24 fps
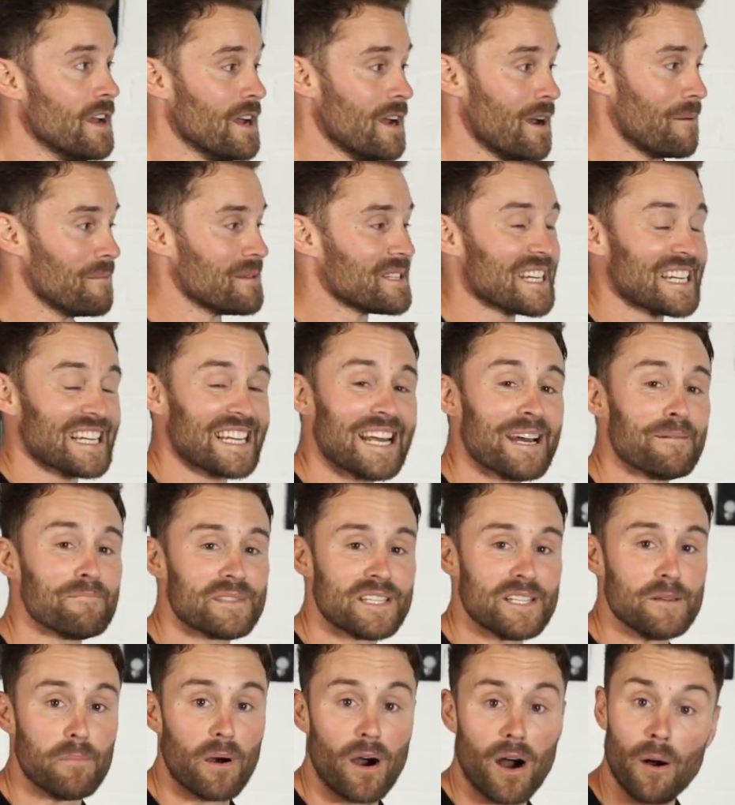I'm gonna take an
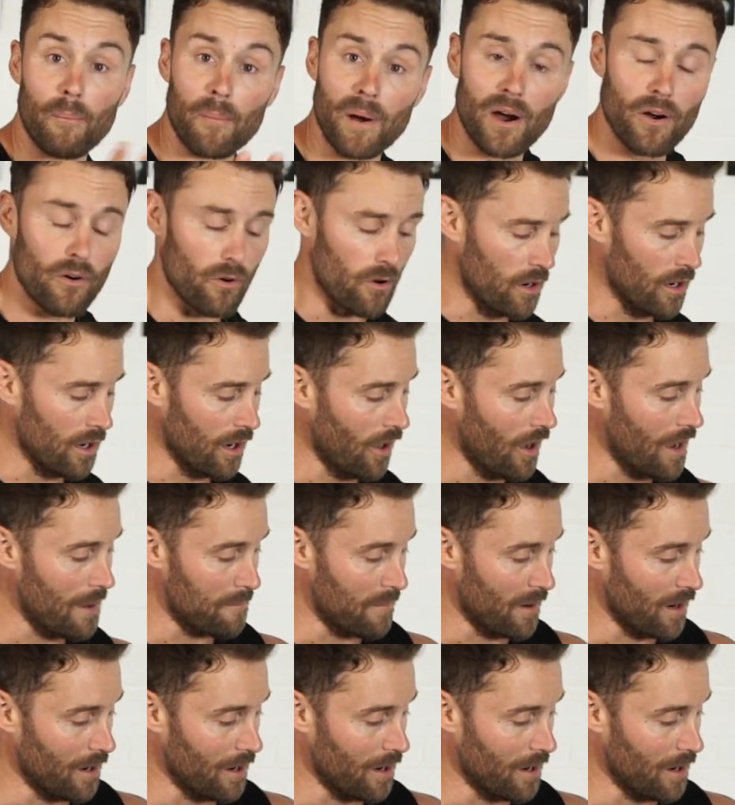empty barbell or a light